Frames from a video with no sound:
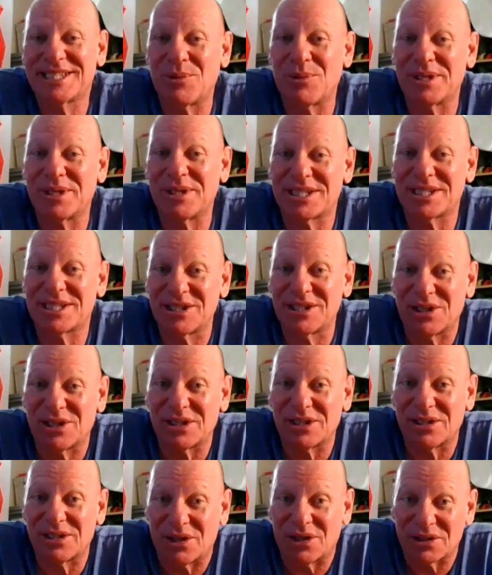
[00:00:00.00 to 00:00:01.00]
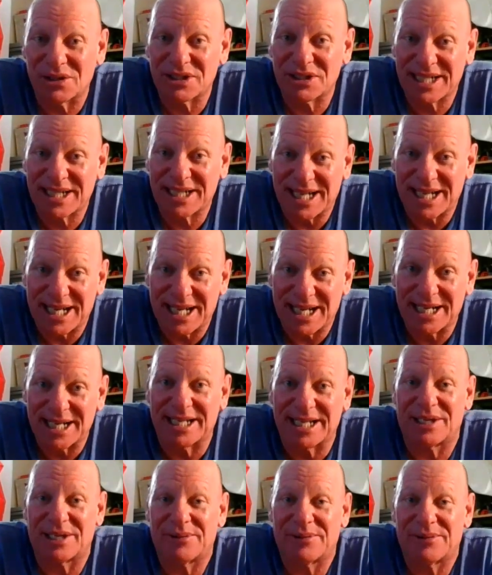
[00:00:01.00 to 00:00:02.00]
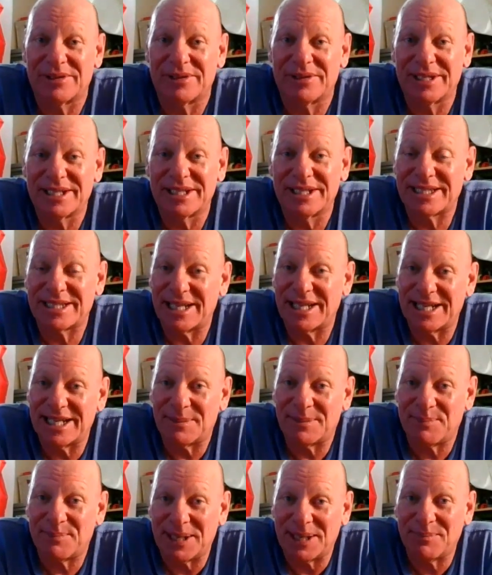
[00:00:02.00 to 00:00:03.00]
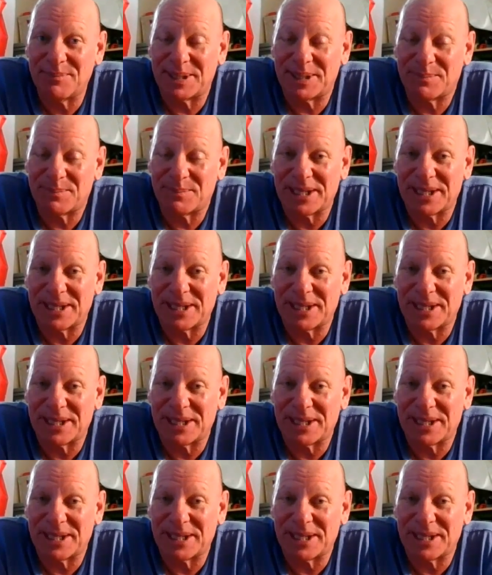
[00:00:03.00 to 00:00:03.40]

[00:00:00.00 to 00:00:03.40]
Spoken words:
So it's not lost cargo. So in a public